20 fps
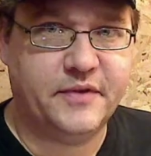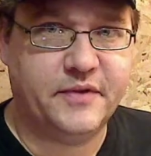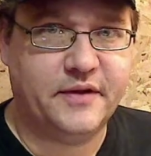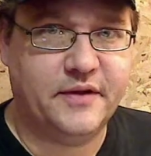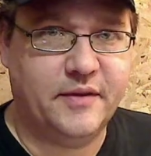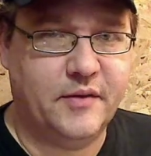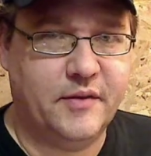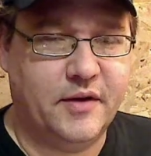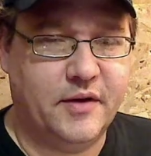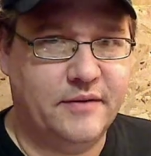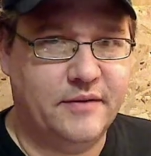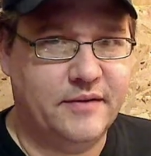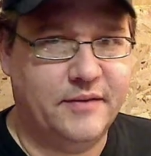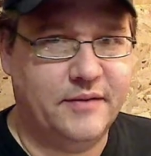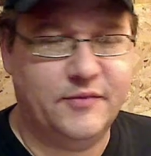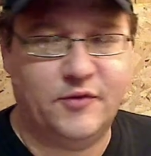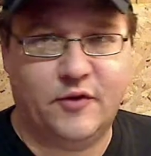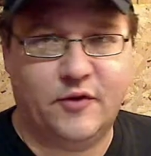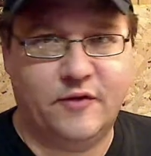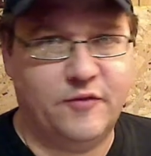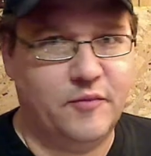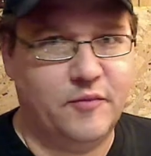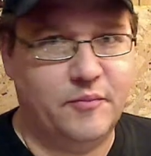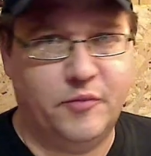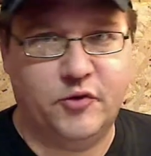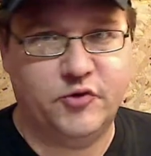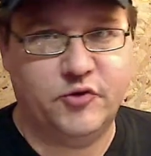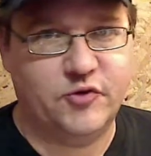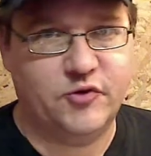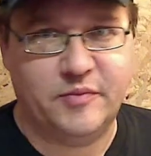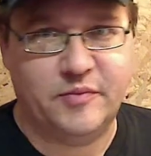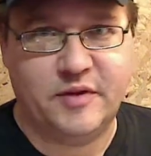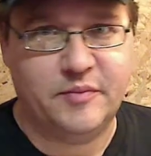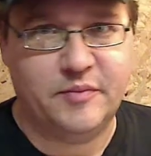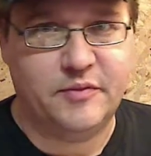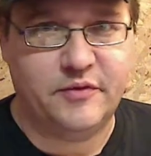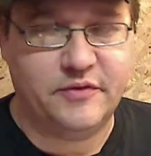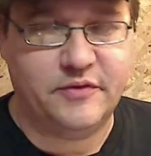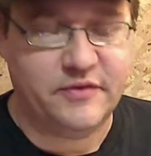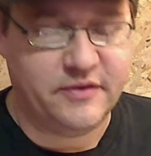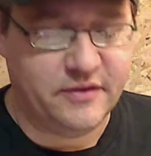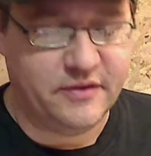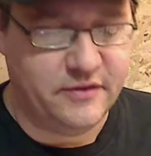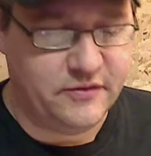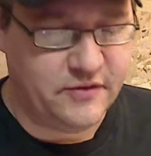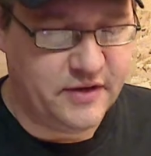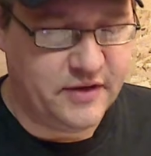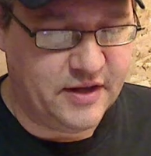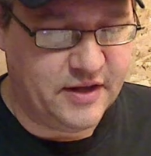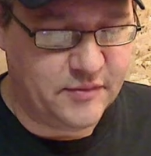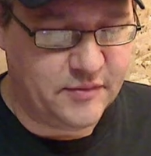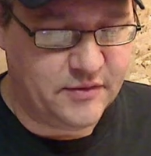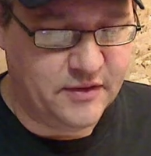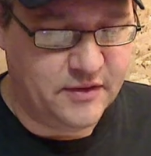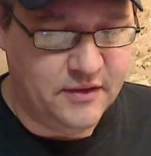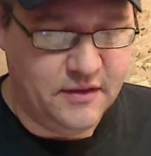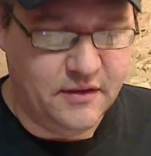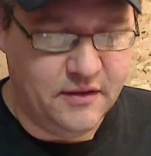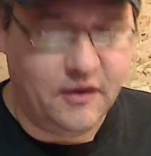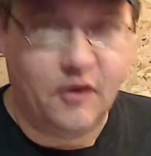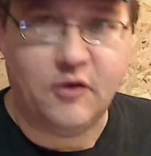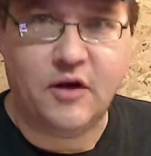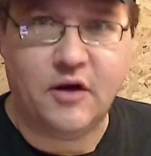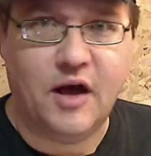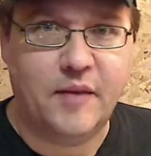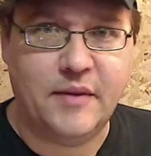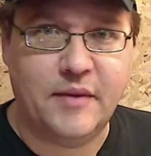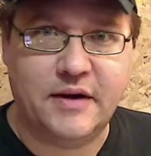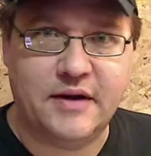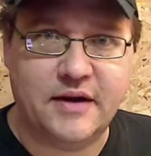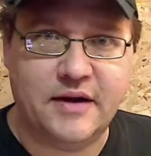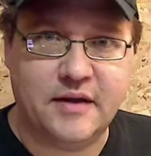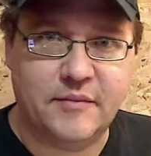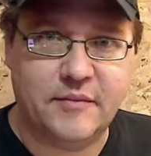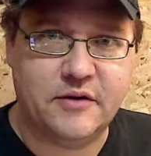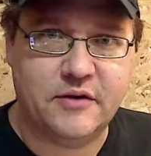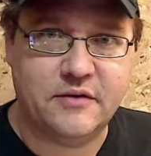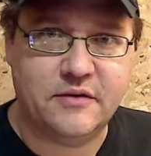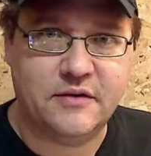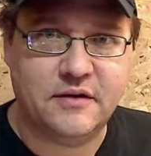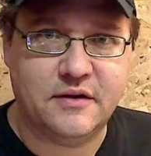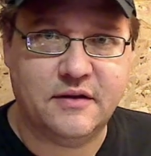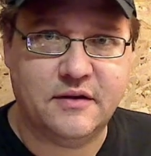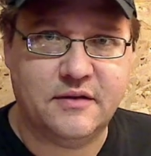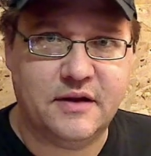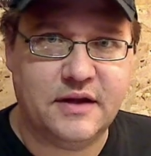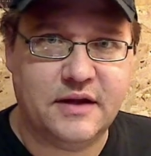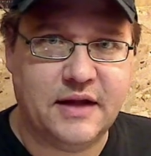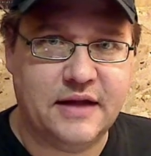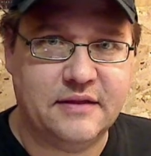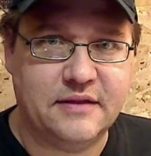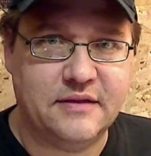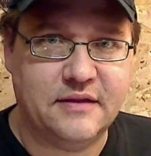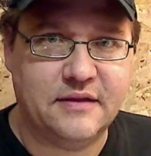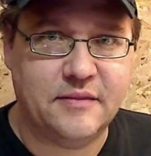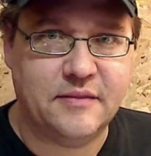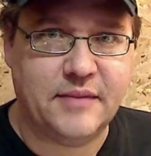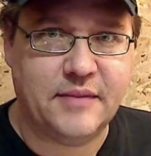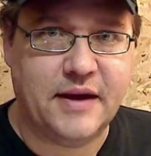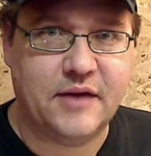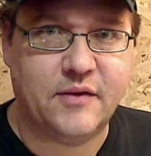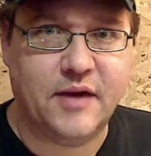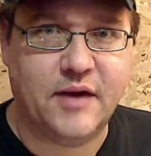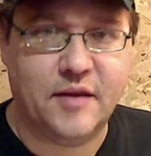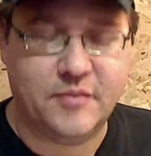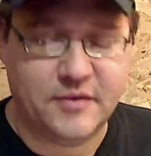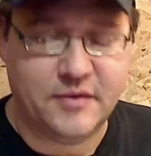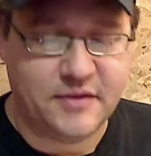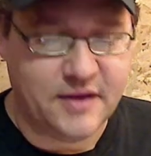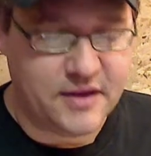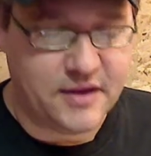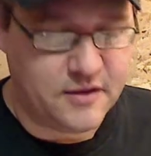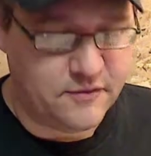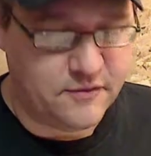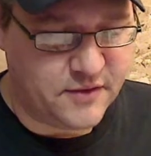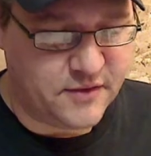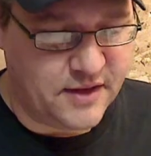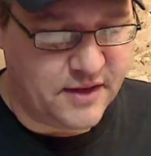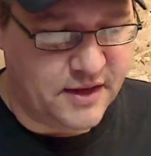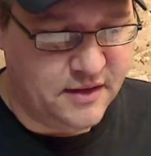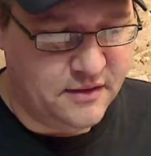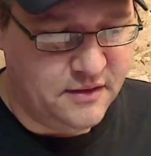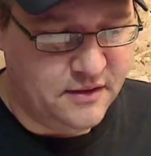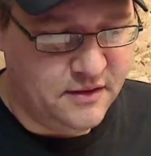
I'm sorry for butchering people's usernames. All commenting about they like the bat rap, and thank you for that.